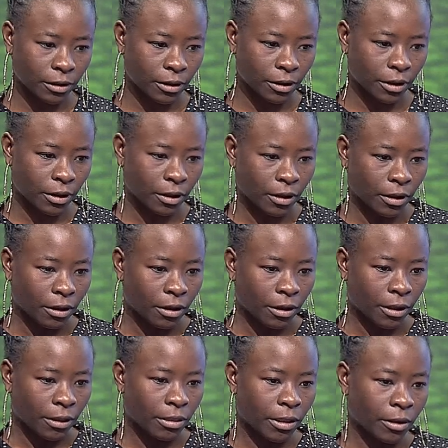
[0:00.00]
Yeah,
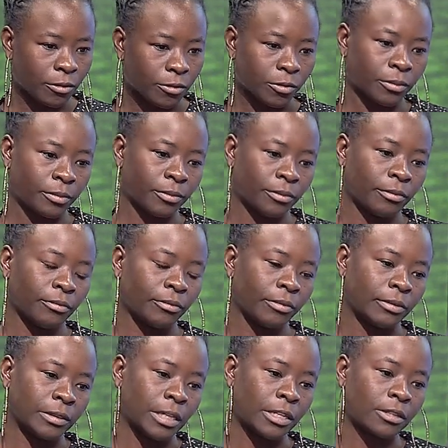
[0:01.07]
and then
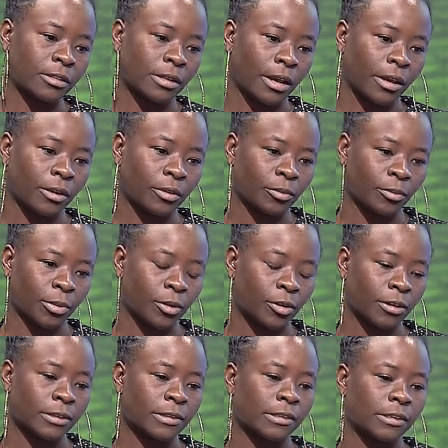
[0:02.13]
just like
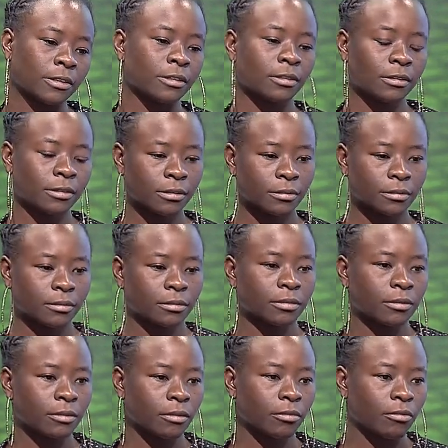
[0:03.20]
because it's
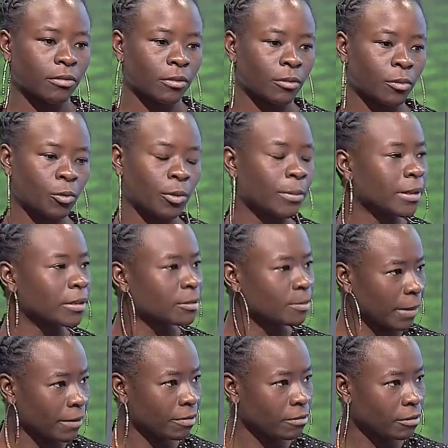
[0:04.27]
Women's
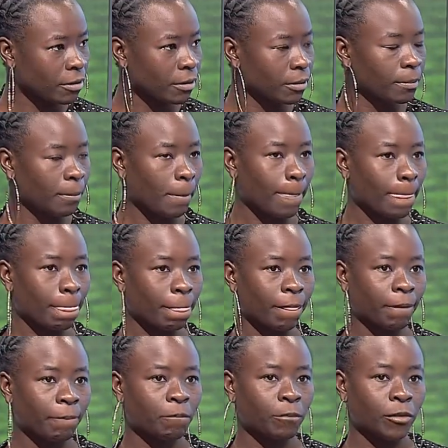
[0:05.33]
Month,
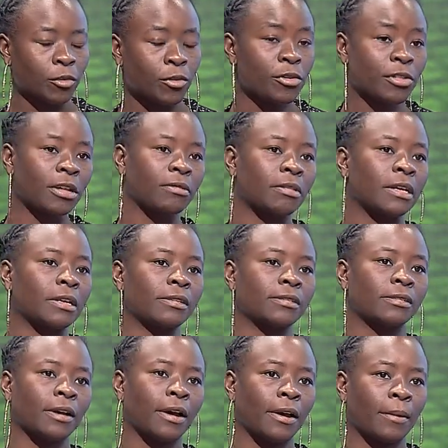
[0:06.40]
do you think
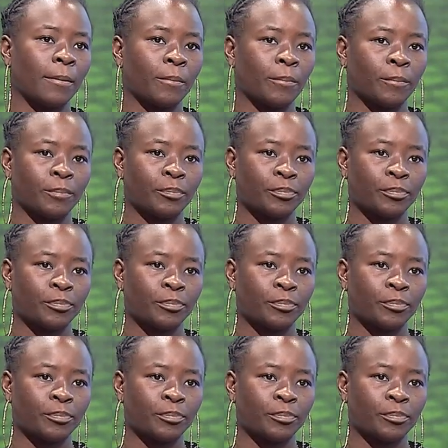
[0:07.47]
there's um,